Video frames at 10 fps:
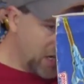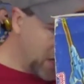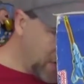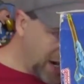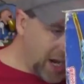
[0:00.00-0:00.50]

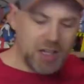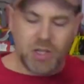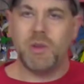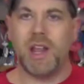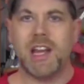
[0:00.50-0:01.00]
Although I
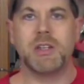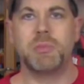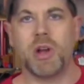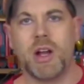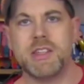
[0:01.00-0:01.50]
do like to
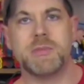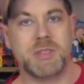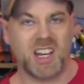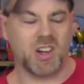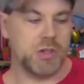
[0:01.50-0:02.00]
put on some
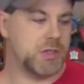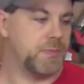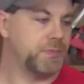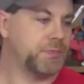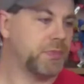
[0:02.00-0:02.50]
stickers.
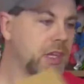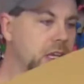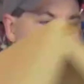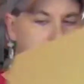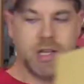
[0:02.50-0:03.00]

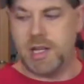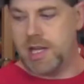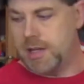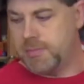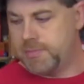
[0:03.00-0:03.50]

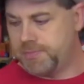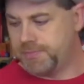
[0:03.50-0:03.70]
But